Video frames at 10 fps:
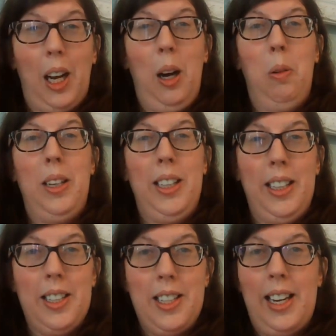All we need
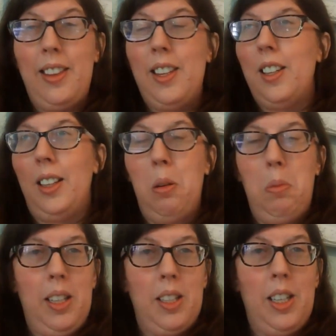is Nathan to come
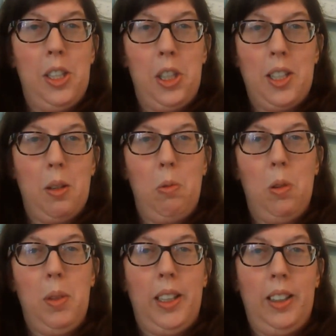in and touch us, and we'll
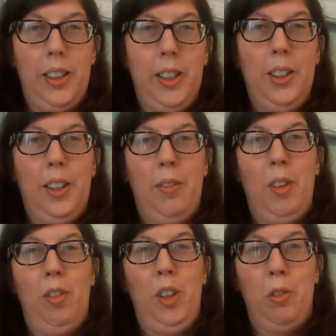be cleared of the
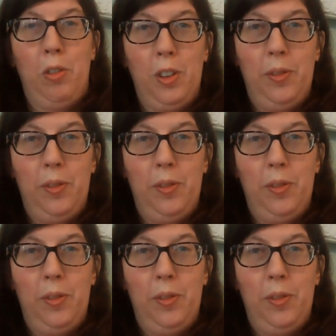floof.